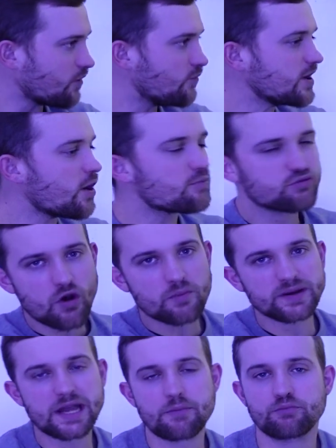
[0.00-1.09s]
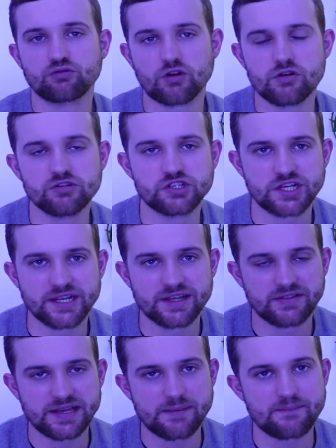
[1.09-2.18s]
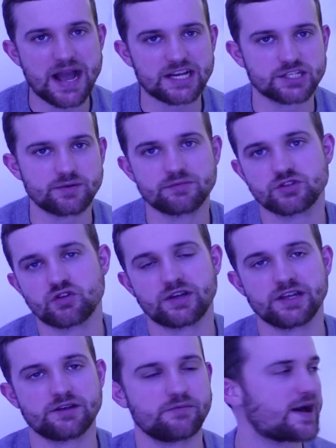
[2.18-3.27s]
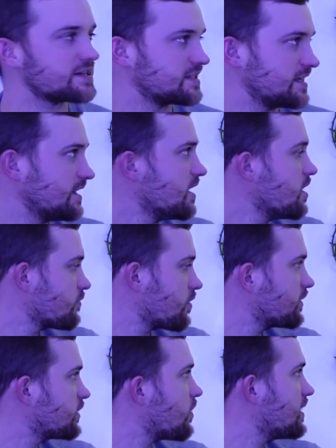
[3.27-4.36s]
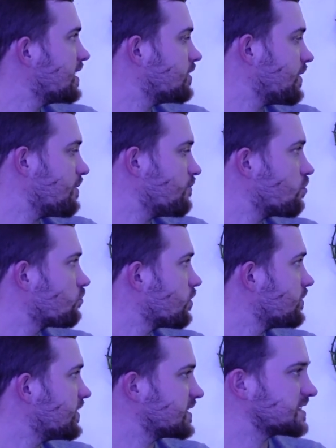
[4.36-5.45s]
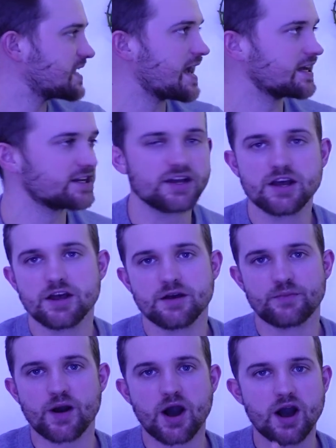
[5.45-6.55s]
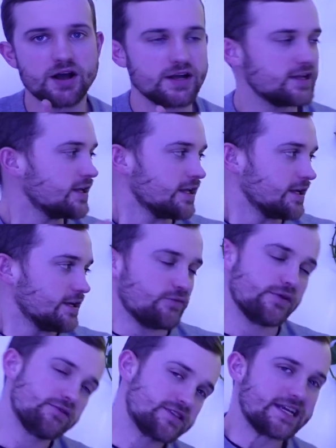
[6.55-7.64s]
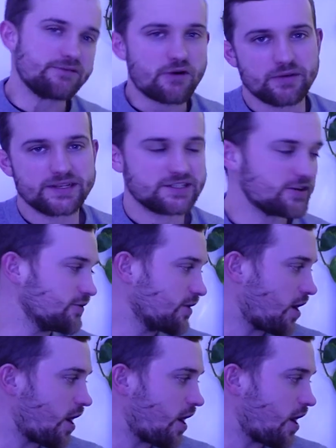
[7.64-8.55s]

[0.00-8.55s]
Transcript: We are probably approaching the maximum stocking capacity, probably got a little bit more room in this tank, but we'll see what we do.